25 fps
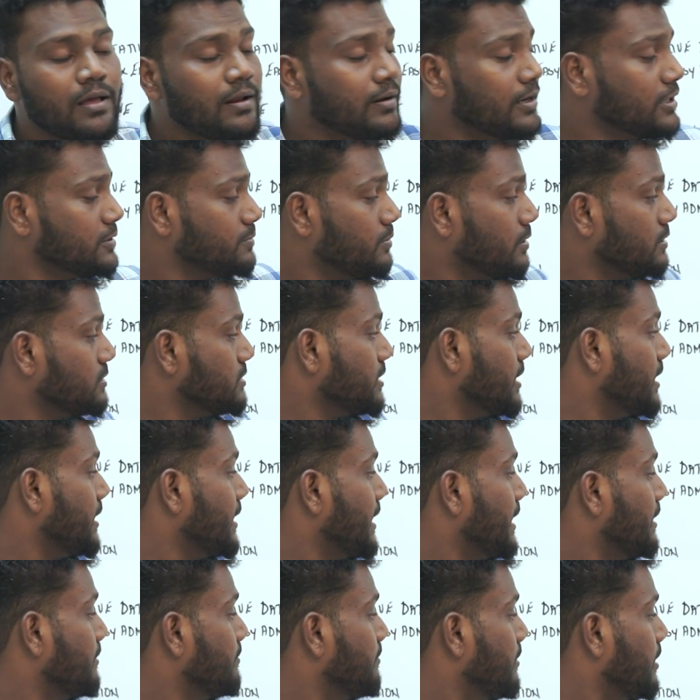response rate
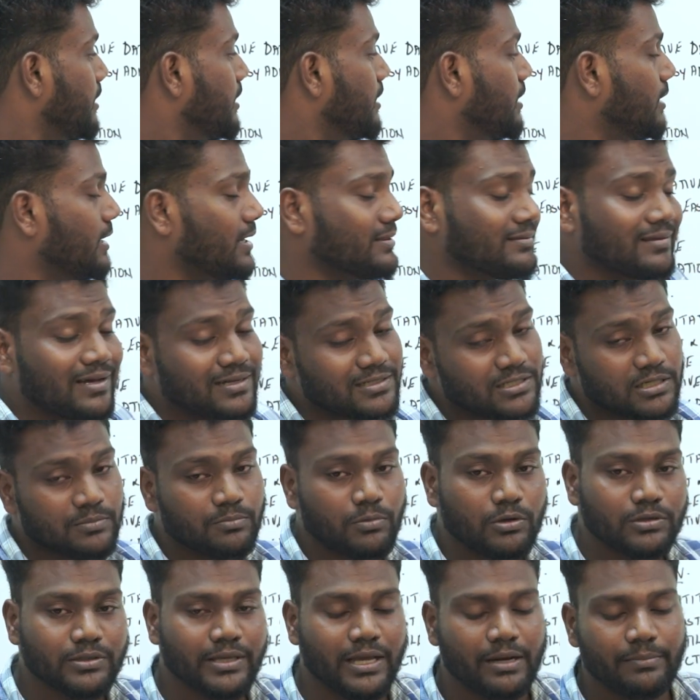and lethargic
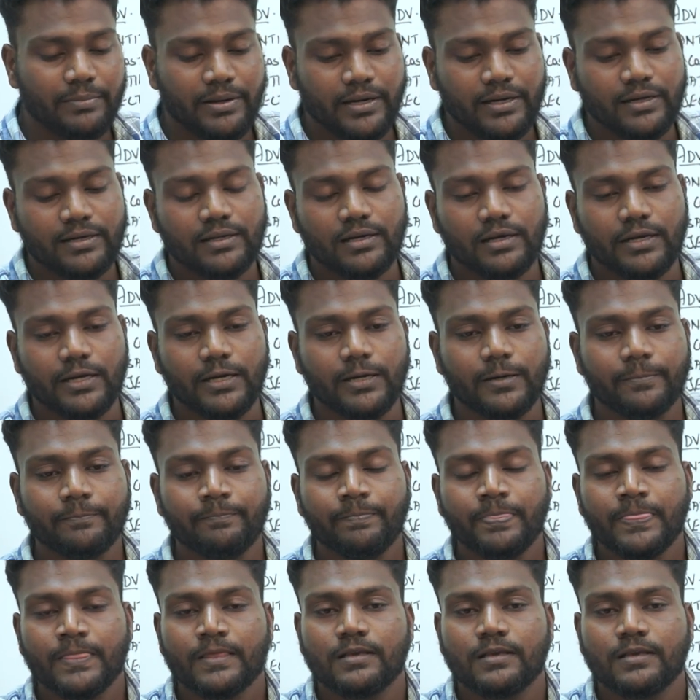both can be interlinked.